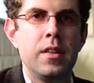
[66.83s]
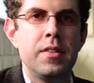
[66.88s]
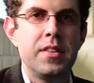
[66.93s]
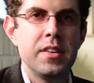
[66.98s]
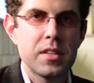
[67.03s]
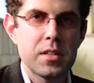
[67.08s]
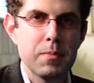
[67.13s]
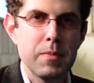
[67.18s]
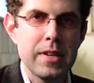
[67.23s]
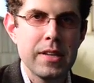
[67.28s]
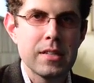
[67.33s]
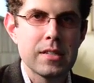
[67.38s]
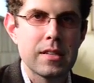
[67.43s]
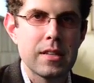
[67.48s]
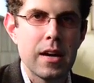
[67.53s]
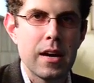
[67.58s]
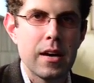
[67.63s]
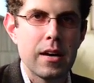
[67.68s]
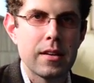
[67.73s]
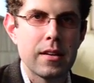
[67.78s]
This means
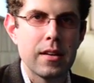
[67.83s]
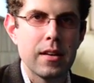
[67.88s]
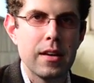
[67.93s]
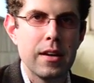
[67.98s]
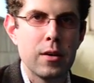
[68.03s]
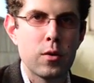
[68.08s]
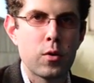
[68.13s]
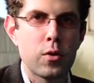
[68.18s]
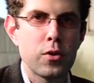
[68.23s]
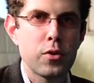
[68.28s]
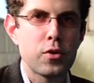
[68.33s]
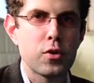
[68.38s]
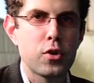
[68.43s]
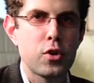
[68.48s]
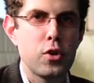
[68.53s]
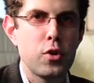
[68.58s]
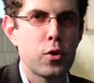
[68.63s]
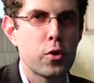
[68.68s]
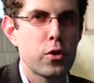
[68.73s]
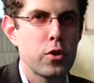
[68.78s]
that in order to
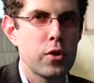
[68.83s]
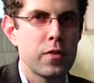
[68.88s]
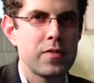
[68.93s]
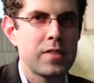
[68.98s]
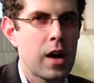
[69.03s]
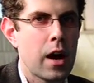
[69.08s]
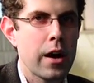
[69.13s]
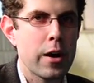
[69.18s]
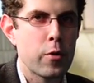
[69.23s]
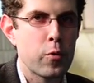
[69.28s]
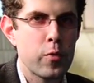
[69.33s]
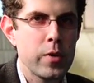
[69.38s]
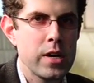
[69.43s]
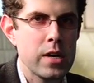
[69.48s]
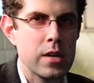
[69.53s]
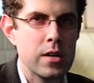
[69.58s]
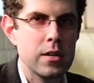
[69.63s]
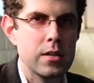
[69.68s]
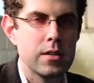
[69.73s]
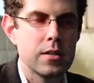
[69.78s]
cure you of
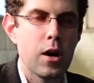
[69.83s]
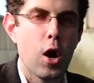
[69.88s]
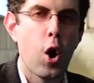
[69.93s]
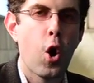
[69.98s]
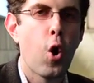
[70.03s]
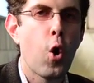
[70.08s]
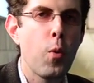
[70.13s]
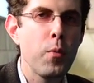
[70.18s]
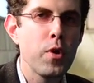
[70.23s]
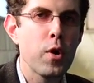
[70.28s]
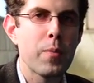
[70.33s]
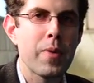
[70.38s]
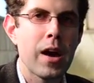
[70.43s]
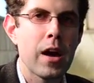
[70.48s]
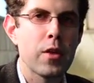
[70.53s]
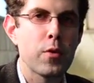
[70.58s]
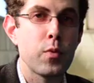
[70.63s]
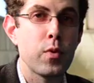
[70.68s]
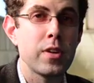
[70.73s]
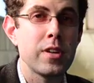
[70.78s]
diarrhea, a
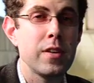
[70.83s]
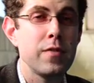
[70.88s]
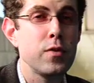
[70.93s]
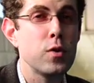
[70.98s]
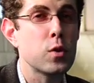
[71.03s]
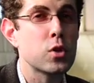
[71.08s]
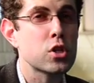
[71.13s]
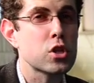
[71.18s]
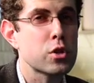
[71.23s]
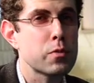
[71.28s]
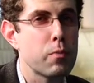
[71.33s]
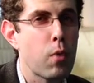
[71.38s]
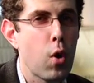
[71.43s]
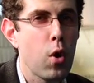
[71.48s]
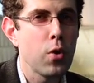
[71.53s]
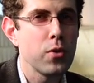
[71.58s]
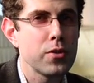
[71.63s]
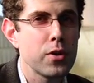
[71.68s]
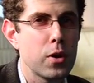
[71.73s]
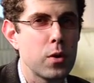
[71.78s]
homeopath will give you a
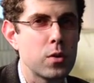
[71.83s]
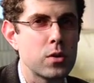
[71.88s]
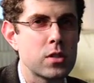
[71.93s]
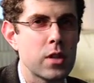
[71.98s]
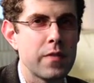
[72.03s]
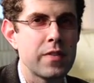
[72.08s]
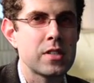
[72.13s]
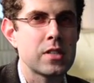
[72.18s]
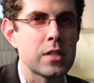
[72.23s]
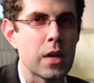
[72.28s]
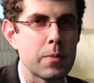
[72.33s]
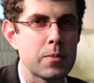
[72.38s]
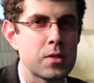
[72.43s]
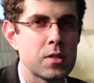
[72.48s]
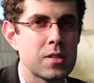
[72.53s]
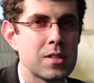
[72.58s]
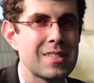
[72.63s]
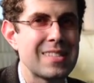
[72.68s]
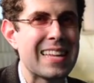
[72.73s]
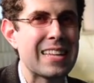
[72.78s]
small dose of a
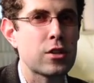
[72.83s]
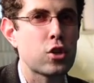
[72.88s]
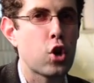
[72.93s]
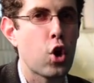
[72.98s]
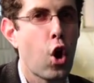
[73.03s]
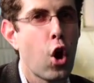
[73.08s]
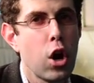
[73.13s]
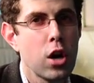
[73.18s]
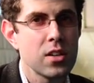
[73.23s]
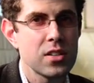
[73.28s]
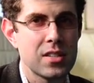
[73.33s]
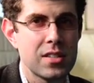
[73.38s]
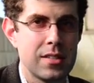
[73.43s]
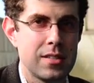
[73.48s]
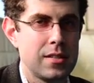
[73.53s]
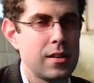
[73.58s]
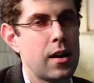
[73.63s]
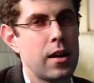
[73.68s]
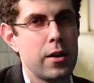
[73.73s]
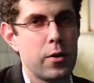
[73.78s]
substance that causes
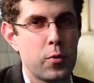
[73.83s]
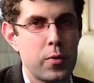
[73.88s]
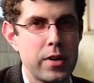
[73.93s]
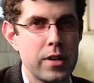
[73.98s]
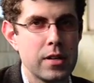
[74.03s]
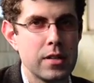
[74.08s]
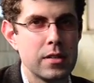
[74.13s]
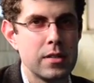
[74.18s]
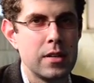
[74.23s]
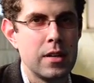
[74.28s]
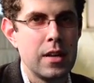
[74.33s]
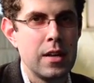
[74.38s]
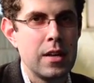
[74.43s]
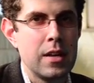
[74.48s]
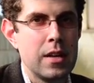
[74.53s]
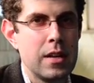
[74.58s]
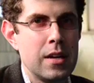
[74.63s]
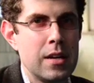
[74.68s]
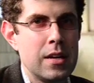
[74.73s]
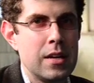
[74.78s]
diarrhea.
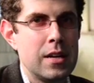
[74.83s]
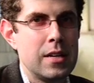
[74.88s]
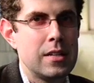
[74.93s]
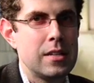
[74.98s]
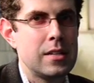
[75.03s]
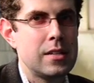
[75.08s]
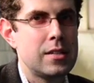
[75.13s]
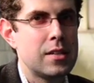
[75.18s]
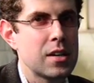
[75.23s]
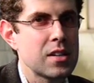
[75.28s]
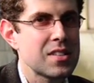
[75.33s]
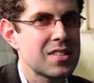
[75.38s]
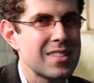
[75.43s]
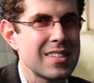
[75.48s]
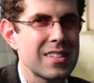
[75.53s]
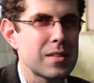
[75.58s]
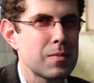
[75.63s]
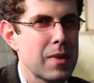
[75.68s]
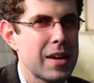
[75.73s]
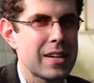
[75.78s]
Does
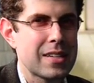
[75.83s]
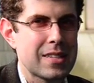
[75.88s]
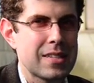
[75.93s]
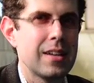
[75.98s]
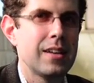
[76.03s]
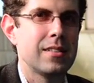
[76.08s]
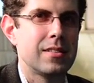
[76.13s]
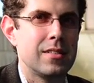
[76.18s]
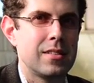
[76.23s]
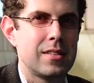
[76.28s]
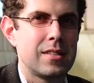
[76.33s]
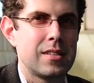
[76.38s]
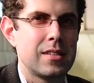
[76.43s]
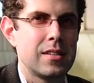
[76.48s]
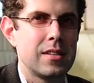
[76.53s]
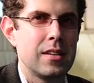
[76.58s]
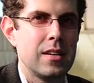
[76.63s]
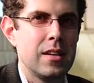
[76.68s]
this make sense?